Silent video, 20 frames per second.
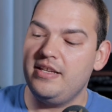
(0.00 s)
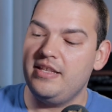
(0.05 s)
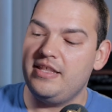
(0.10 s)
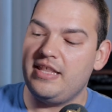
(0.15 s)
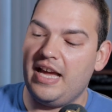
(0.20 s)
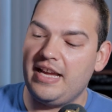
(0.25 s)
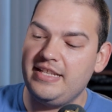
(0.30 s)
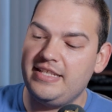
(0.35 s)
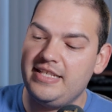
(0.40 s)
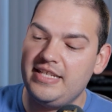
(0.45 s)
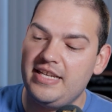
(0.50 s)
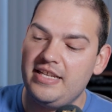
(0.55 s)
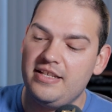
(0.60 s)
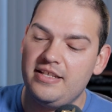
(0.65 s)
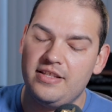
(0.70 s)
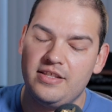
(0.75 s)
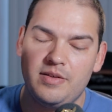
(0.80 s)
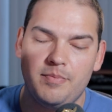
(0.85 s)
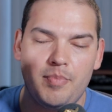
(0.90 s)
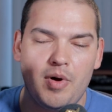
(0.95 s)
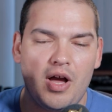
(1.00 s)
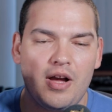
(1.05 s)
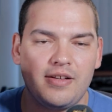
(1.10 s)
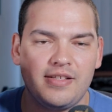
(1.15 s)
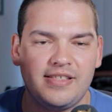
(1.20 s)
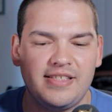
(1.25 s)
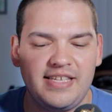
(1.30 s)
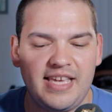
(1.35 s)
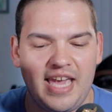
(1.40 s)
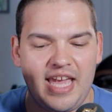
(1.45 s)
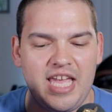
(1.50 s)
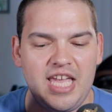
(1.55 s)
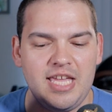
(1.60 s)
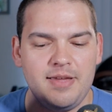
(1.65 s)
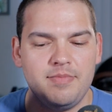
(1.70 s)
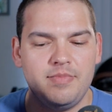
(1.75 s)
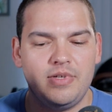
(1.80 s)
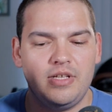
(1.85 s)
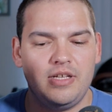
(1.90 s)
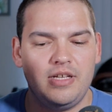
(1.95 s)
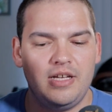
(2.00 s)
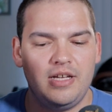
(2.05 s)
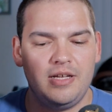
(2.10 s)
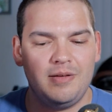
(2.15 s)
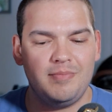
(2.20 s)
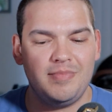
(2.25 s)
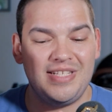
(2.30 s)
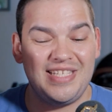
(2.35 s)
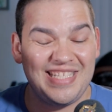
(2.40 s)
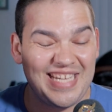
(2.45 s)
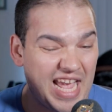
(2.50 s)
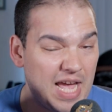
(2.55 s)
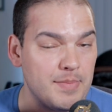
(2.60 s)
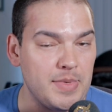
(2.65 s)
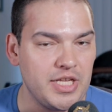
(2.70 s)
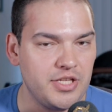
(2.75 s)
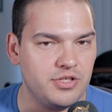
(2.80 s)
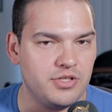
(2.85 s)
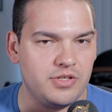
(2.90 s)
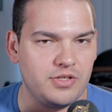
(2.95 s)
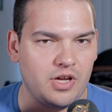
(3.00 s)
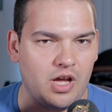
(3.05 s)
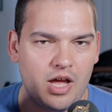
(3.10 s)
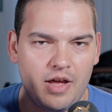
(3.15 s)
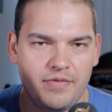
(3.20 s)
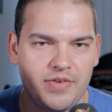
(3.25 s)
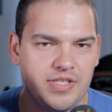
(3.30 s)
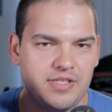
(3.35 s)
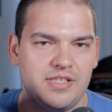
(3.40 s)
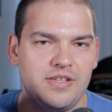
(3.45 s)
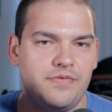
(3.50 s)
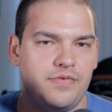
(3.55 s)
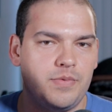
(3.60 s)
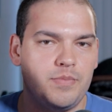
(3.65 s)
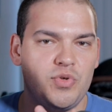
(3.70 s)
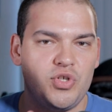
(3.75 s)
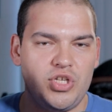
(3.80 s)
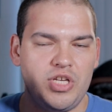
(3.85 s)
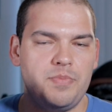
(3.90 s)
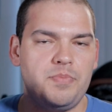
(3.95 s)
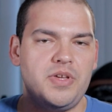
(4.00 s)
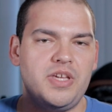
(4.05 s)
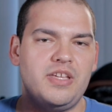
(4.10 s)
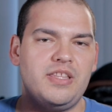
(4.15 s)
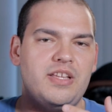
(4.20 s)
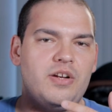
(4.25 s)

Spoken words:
The box came damaged, obviously, from shipping.